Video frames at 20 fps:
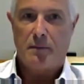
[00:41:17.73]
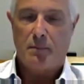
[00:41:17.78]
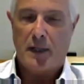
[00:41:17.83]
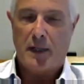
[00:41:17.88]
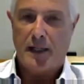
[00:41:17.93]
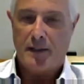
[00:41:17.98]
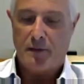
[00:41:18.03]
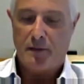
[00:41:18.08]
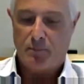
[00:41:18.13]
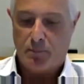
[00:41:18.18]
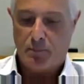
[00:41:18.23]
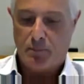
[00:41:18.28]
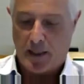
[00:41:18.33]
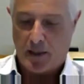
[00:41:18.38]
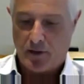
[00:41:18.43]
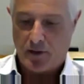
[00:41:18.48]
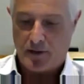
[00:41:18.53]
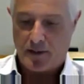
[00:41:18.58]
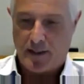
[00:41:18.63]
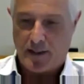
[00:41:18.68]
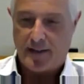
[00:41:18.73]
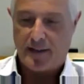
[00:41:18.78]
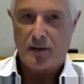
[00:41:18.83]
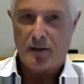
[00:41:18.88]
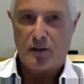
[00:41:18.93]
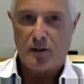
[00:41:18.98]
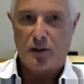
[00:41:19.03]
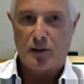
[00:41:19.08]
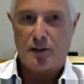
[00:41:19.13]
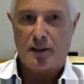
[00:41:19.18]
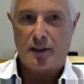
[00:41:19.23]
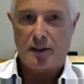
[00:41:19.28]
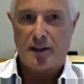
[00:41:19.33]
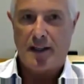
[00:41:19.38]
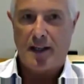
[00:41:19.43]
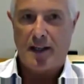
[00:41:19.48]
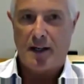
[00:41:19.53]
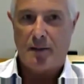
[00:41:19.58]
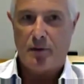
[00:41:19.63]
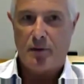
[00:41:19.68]
Biden bowed his head, looked at the
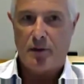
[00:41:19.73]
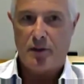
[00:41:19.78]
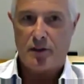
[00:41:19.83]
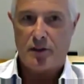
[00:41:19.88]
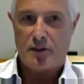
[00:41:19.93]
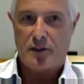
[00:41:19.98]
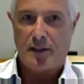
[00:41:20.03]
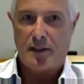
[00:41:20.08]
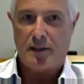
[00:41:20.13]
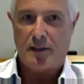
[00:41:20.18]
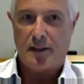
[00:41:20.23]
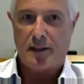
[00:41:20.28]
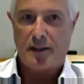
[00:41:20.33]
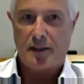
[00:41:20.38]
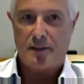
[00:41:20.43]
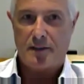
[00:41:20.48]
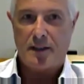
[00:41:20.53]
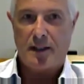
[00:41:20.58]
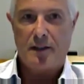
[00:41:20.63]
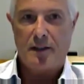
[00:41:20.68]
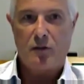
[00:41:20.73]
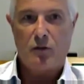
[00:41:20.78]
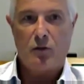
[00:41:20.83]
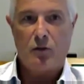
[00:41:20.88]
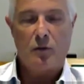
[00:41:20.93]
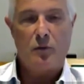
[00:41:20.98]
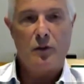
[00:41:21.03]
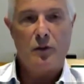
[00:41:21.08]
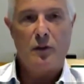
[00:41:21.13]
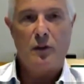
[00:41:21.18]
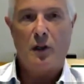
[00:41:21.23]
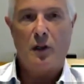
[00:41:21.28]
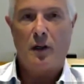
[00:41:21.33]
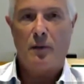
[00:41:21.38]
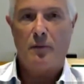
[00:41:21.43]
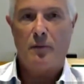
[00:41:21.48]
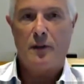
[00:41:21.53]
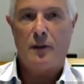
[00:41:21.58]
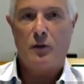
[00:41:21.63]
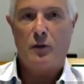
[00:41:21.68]
camera, and just said, like I said, there will
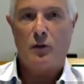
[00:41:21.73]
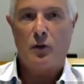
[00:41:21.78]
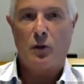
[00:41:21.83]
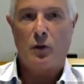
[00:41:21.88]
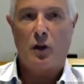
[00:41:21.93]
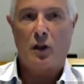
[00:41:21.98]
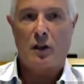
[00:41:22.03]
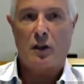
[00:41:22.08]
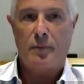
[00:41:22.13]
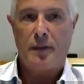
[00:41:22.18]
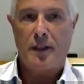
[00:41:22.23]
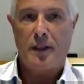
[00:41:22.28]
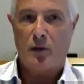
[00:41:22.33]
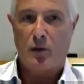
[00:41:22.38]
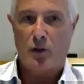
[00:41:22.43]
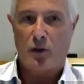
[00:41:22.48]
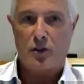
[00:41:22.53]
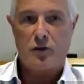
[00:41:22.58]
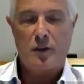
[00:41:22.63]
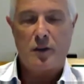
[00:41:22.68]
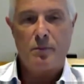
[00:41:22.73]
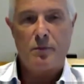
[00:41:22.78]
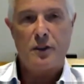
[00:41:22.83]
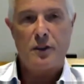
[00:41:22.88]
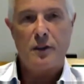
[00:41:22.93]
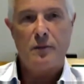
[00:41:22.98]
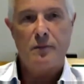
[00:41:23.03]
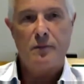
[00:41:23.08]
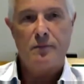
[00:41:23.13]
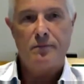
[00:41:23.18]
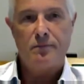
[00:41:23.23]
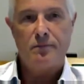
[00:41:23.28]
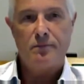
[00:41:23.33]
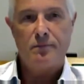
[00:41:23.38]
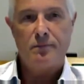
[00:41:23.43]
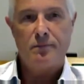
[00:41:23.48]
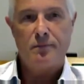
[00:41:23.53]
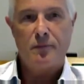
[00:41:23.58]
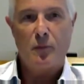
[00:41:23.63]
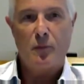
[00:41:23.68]
no longer be a Nord Stream 2.
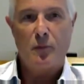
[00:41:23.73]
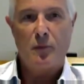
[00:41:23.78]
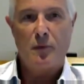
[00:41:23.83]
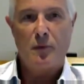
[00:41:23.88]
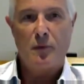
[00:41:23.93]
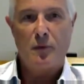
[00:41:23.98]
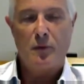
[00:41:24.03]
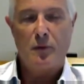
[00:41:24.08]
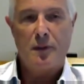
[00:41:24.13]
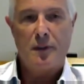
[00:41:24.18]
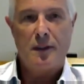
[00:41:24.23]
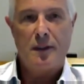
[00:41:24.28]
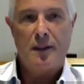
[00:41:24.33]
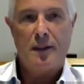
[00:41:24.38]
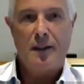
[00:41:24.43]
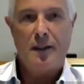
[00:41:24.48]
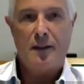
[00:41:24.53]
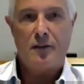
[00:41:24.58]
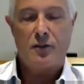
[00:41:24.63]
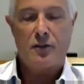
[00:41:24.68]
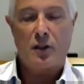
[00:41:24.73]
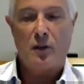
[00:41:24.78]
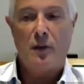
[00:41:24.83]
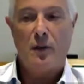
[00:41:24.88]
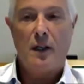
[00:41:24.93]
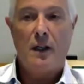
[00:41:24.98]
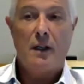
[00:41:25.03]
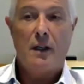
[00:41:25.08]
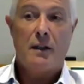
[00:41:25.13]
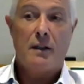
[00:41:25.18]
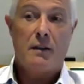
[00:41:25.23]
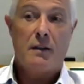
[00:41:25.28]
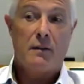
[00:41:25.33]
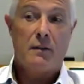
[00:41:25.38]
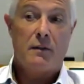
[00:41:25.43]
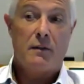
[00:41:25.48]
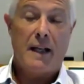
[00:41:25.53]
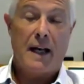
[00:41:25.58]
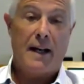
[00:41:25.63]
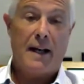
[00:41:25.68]
And so
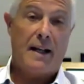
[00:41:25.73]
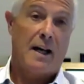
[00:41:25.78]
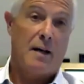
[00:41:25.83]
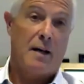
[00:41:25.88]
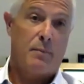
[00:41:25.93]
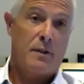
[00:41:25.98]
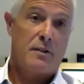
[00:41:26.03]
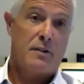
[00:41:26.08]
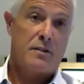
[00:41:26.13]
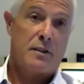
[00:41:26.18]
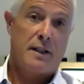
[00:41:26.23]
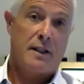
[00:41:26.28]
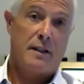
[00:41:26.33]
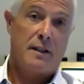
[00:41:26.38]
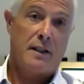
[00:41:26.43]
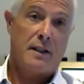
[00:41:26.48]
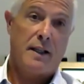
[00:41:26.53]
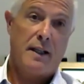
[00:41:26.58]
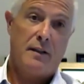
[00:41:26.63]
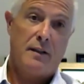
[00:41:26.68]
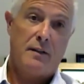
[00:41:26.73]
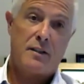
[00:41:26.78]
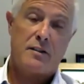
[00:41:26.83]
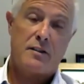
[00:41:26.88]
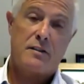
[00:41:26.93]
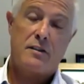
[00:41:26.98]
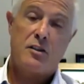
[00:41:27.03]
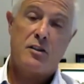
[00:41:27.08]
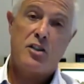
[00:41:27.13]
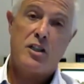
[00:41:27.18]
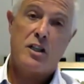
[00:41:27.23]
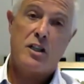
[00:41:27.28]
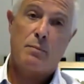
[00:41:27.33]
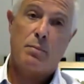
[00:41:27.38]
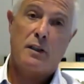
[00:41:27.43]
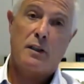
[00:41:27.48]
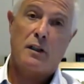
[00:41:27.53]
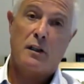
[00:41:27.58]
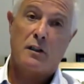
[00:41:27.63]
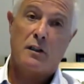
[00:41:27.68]
that happens. And then again, this is the
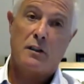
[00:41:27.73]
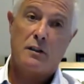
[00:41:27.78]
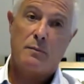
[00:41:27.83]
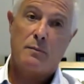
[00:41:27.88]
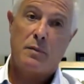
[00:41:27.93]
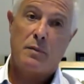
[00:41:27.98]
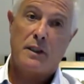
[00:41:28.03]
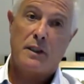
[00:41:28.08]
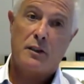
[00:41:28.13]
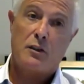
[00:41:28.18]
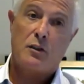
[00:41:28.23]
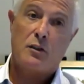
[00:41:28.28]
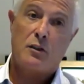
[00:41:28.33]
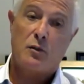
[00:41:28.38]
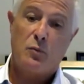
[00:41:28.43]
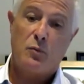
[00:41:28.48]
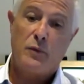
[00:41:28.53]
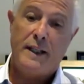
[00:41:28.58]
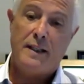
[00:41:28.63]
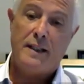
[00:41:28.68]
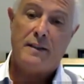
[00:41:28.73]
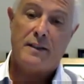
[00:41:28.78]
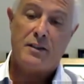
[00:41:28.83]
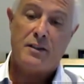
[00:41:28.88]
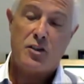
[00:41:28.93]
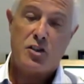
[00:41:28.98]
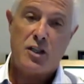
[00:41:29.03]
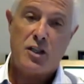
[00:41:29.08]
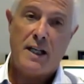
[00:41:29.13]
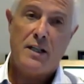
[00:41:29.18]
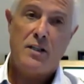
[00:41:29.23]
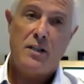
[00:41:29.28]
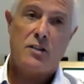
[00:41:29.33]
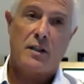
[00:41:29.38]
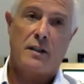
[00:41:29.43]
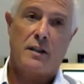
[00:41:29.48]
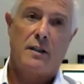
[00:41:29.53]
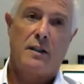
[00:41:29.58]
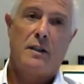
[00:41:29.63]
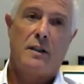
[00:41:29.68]
geopolitical arena that's changing.